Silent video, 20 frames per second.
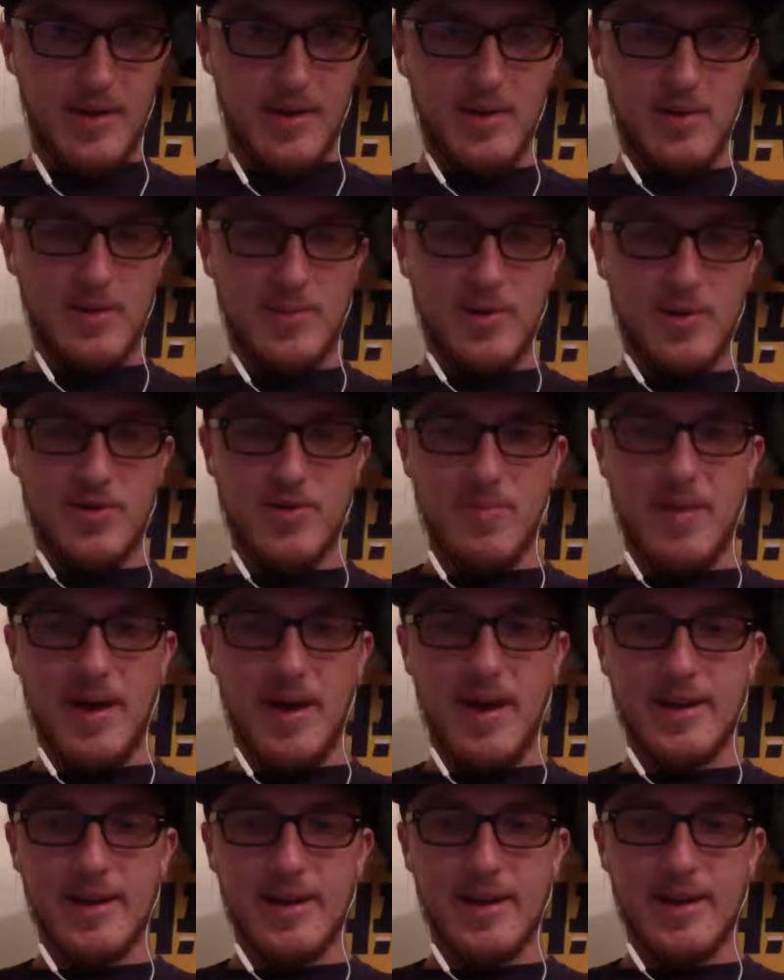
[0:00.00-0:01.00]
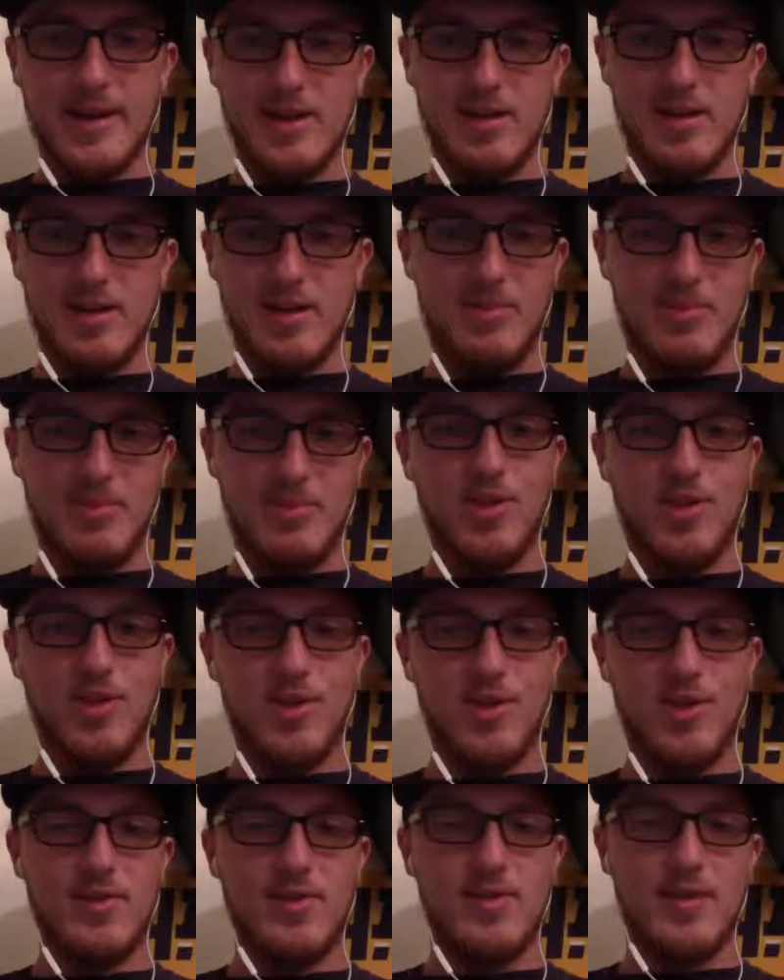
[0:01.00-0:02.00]
do push it back, it's going to push
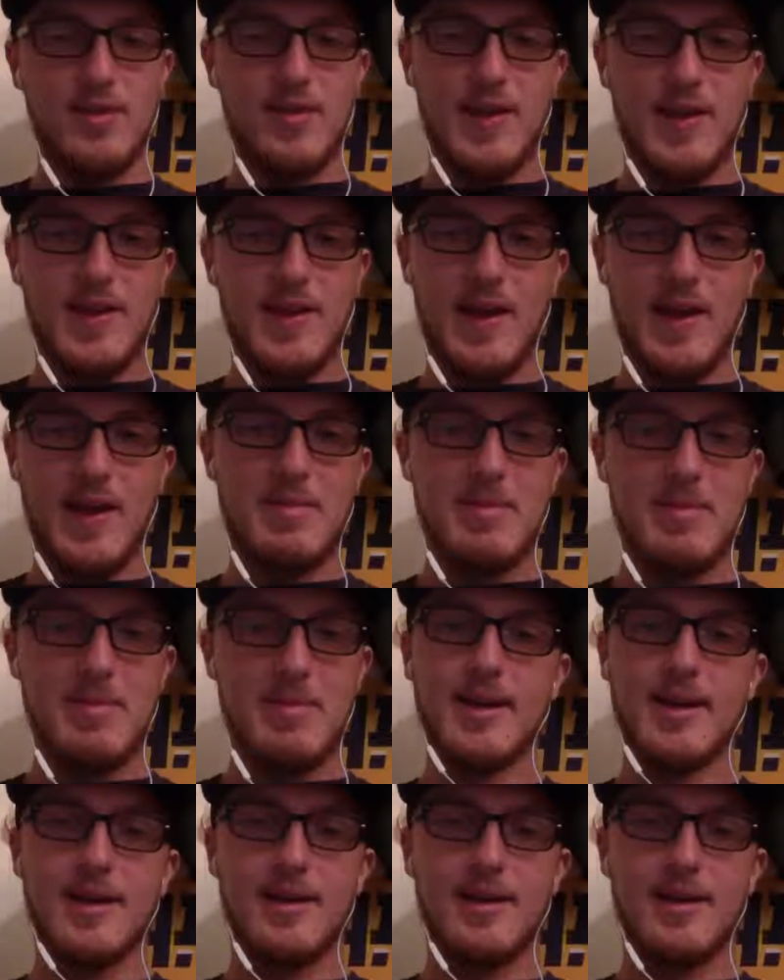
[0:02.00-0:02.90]
everything back.